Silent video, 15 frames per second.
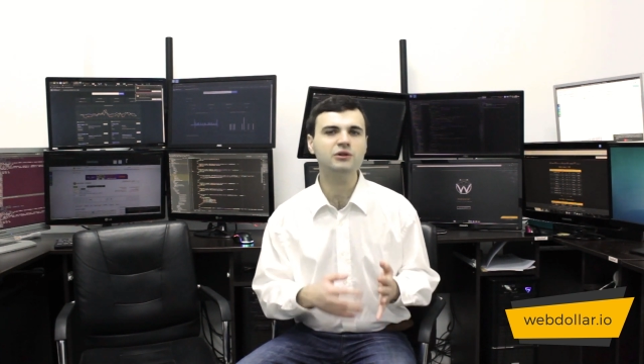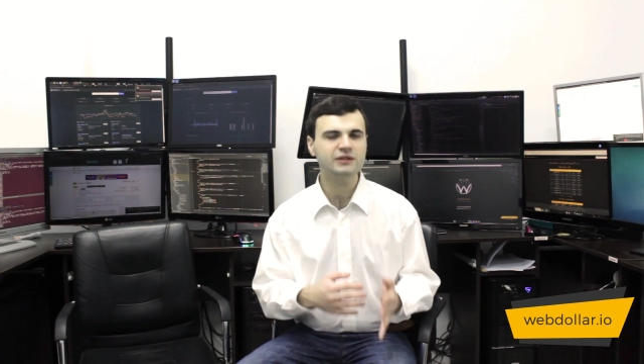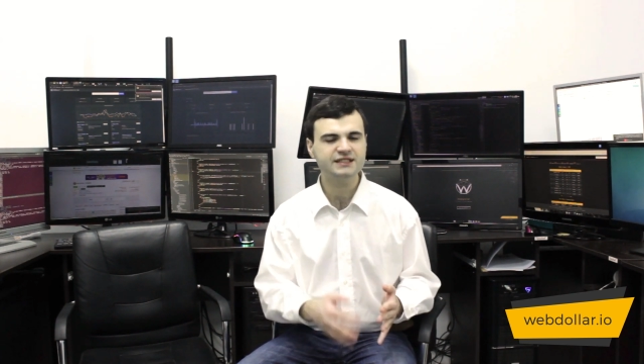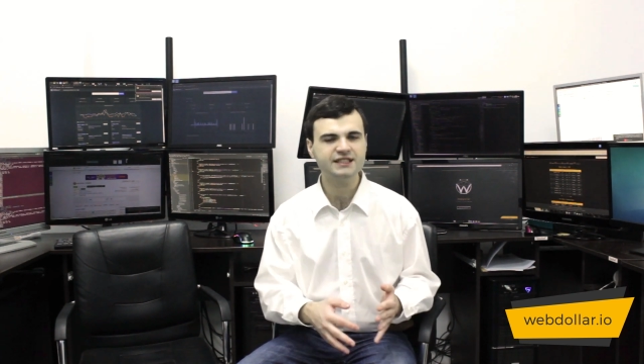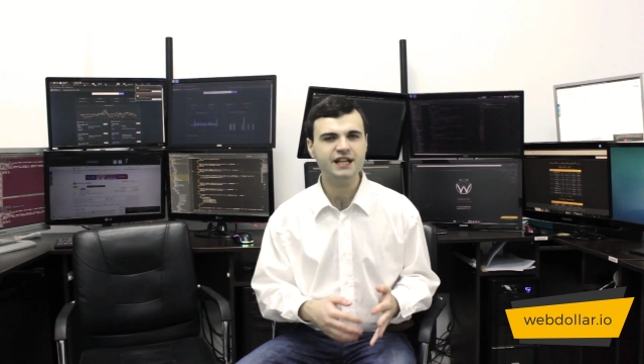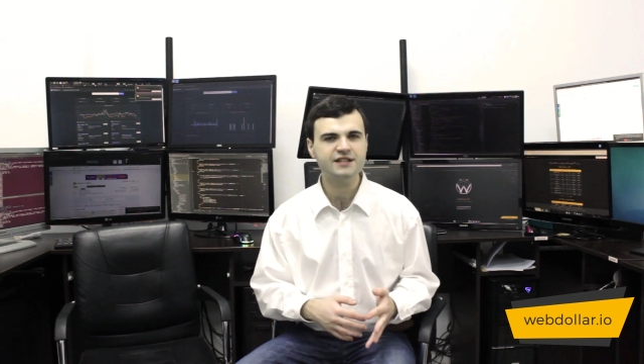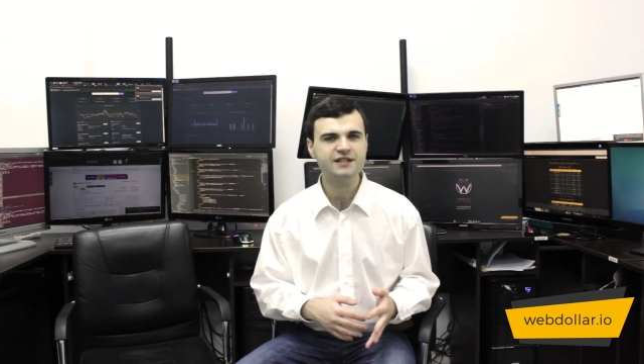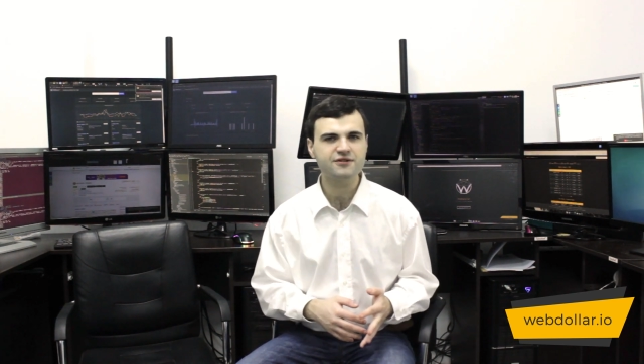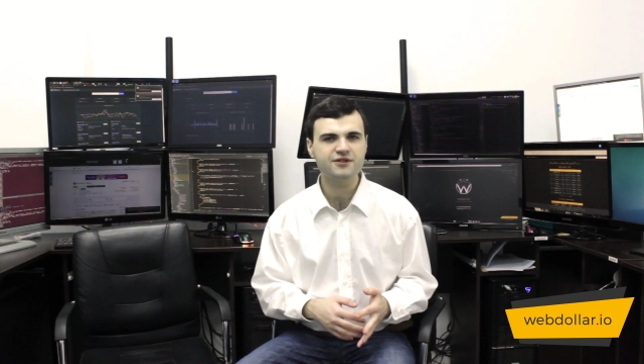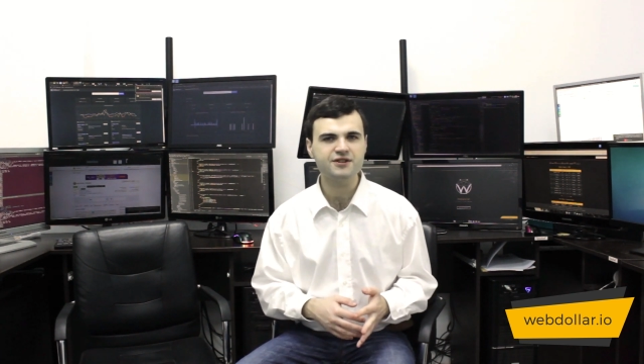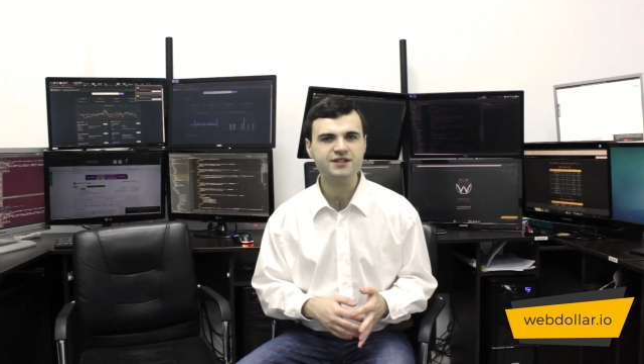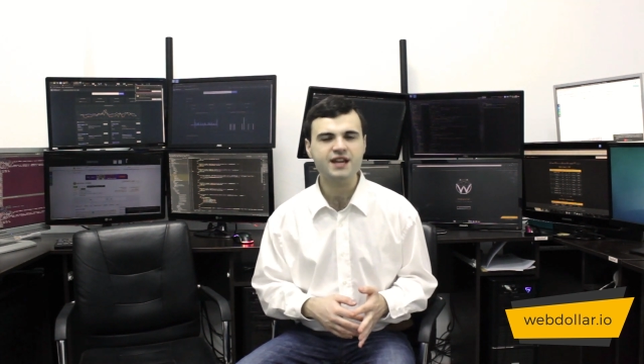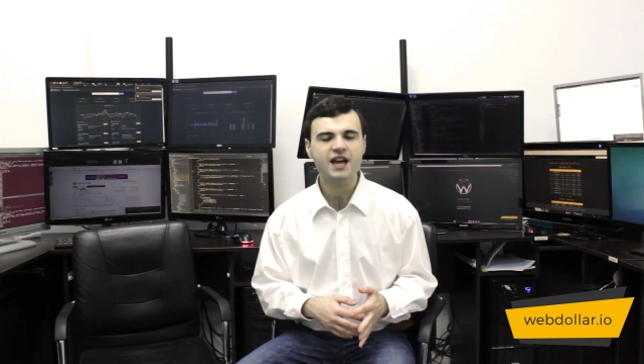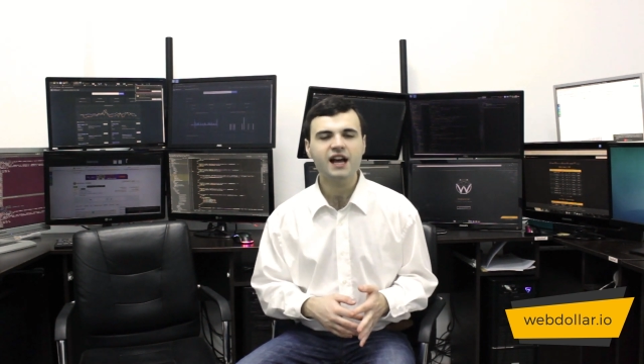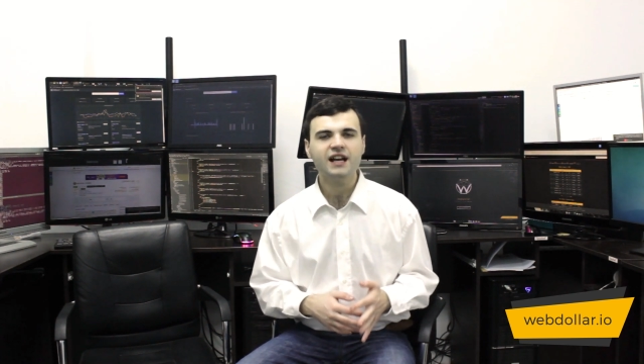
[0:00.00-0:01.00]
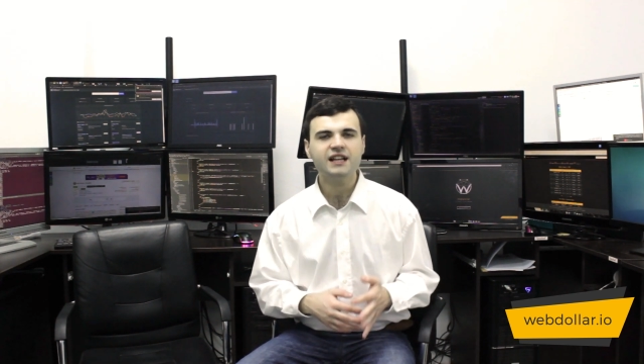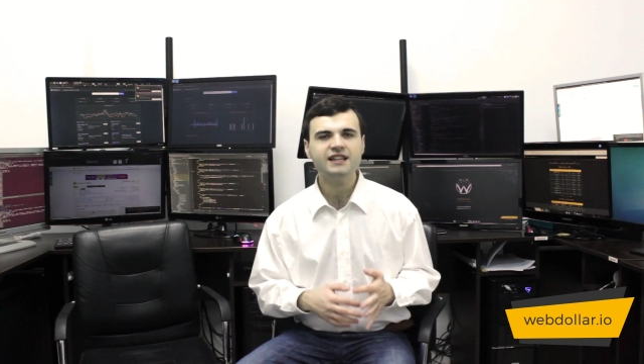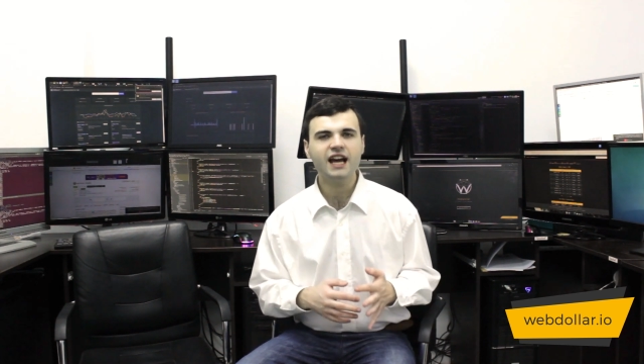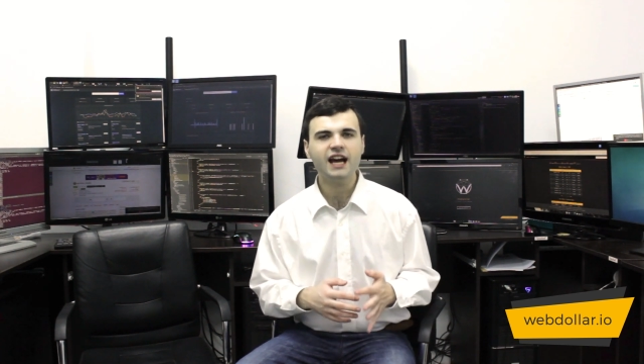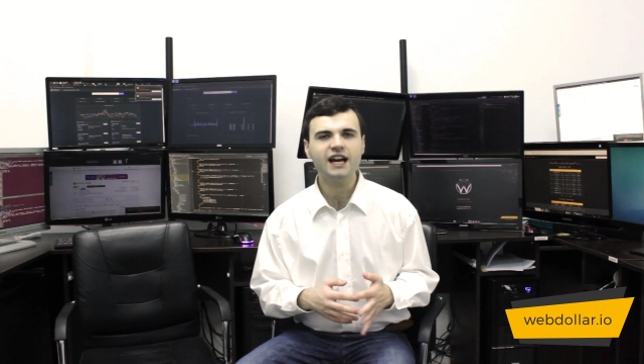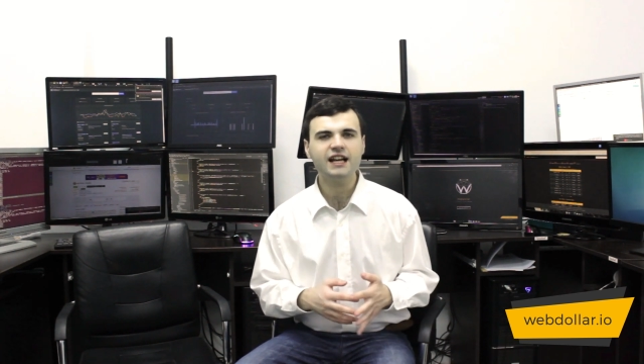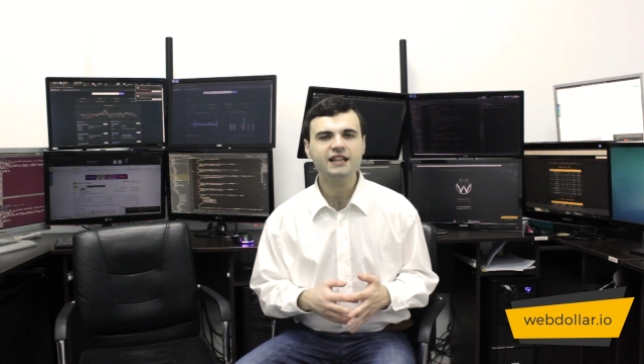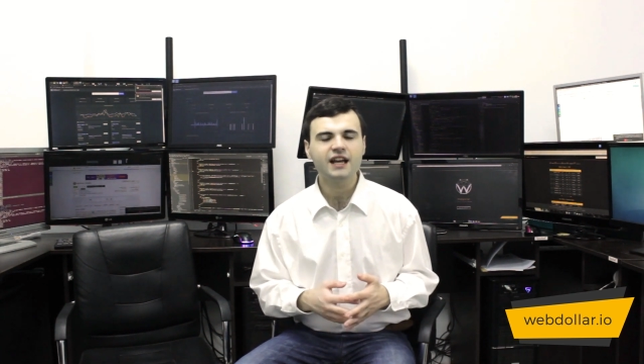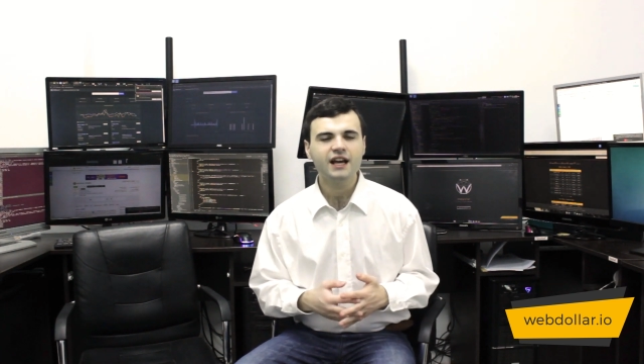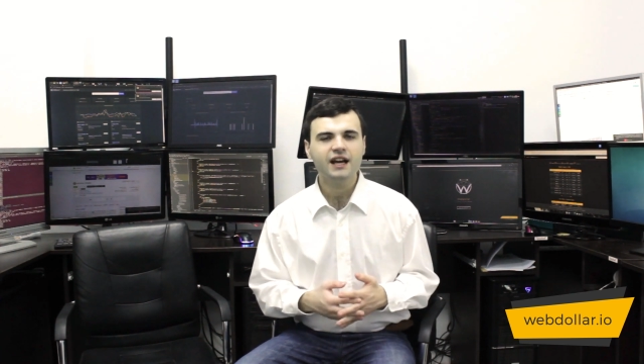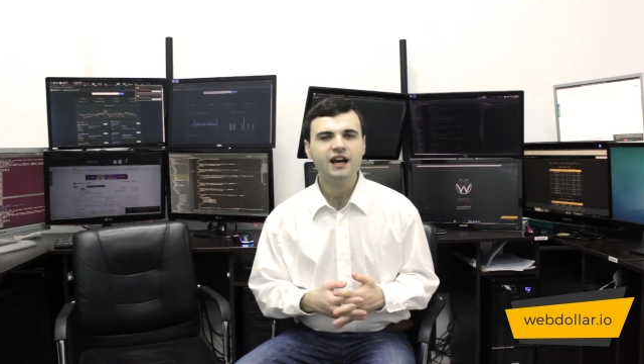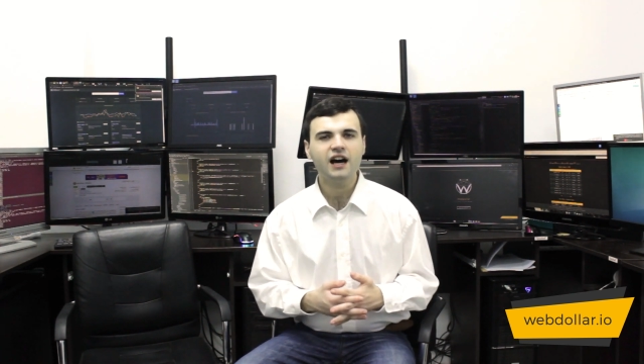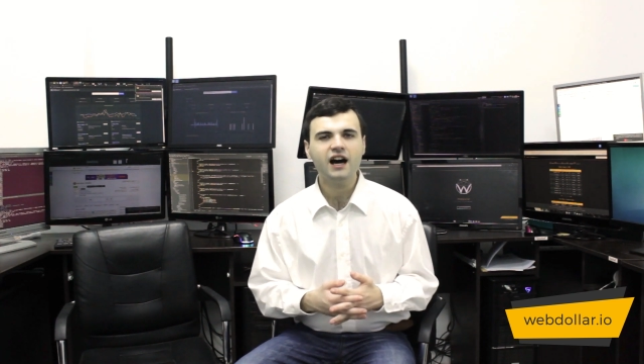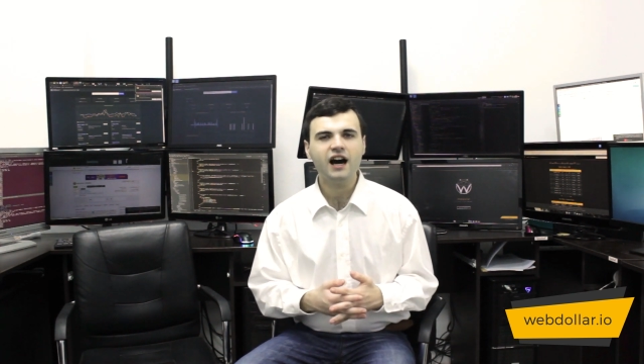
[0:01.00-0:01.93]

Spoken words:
consensus that